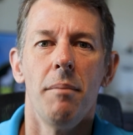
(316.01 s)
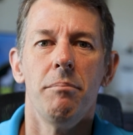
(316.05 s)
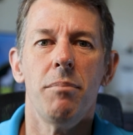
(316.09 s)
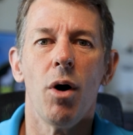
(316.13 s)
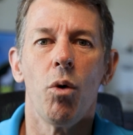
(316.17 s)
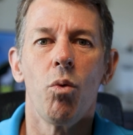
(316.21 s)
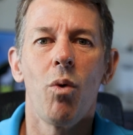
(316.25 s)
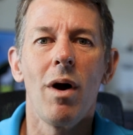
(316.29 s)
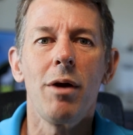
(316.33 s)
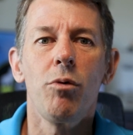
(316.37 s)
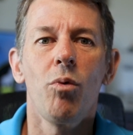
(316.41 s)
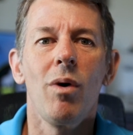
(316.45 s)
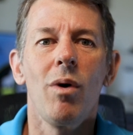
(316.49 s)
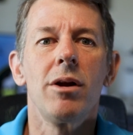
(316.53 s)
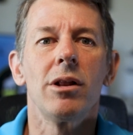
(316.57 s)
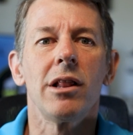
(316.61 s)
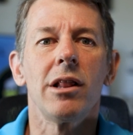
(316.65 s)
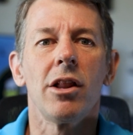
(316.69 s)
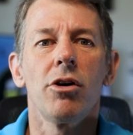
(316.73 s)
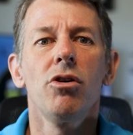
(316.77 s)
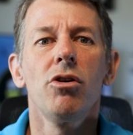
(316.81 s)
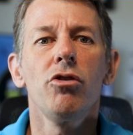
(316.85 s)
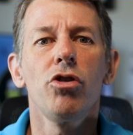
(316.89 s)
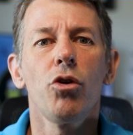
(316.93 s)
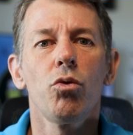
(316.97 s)
but when we
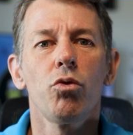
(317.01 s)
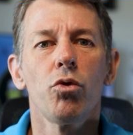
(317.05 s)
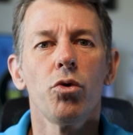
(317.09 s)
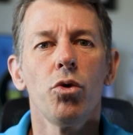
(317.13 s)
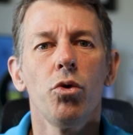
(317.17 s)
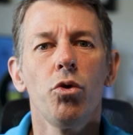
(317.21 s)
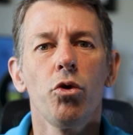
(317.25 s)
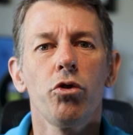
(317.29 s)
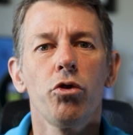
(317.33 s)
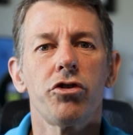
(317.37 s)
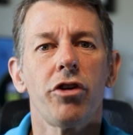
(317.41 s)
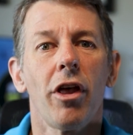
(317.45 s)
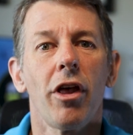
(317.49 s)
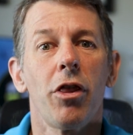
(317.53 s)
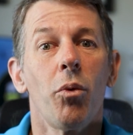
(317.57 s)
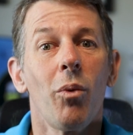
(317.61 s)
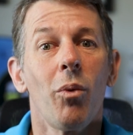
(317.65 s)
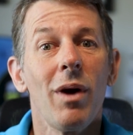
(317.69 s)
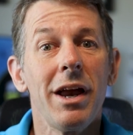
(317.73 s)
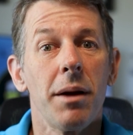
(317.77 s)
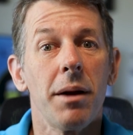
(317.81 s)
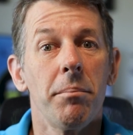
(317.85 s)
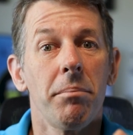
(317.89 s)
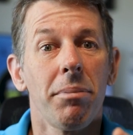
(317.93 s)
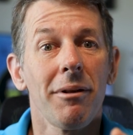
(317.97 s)
learn the rules so that
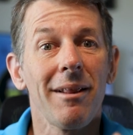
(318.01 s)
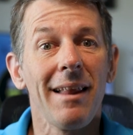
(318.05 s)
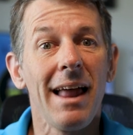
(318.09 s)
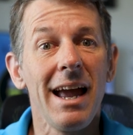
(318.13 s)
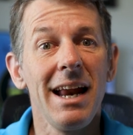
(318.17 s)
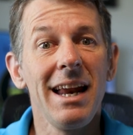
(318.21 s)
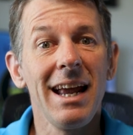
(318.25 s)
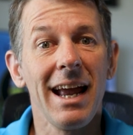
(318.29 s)
we can play